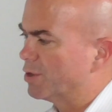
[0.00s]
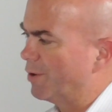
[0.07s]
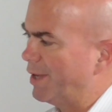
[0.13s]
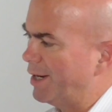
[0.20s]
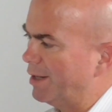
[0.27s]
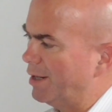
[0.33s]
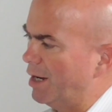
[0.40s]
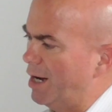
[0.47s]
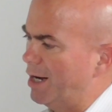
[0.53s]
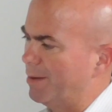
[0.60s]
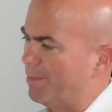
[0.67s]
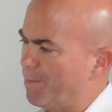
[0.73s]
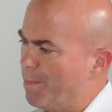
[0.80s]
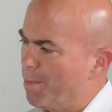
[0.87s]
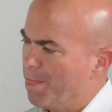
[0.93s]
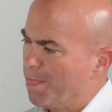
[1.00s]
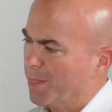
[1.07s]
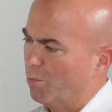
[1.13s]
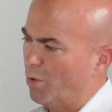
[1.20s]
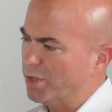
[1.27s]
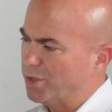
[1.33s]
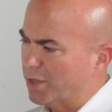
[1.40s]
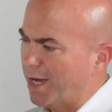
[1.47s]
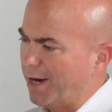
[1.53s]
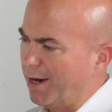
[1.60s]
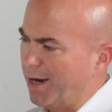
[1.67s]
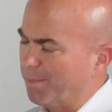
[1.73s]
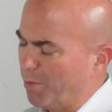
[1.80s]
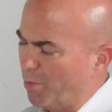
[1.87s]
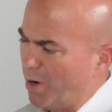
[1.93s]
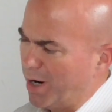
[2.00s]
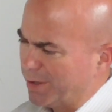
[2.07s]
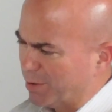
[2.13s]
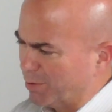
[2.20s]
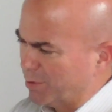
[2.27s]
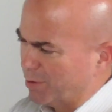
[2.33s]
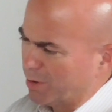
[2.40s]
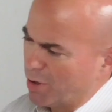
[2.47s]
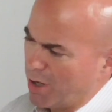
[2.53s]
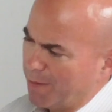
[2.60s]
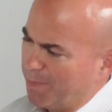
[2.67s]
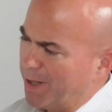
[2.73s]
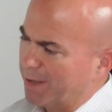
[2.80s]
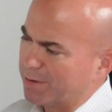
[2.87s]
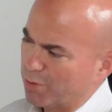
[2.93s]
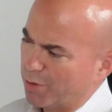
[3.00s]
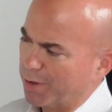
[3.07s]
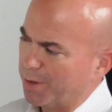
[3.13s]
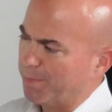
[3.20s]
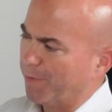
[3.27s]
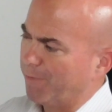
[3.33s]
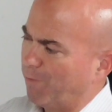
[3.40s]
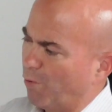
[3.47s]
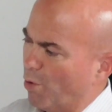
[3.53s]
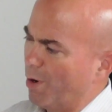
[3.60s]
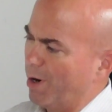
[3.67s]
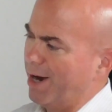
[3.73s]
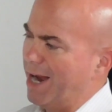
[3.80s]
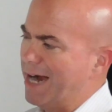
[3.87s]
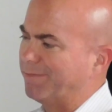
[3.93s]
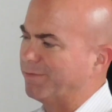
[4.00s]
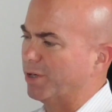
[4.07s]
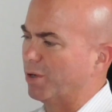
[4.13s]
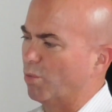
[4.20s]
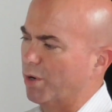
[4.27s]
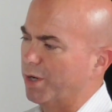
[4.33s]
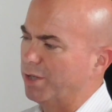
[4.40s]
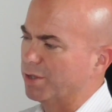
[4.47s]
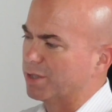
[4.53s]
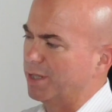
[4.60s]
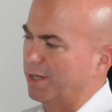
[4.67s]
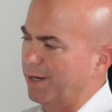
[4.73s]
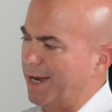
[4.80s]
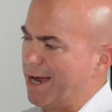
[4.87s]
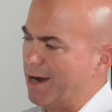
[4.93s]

So then, um, once you got it up and running, so talk about sort of the before and after. What are you seeing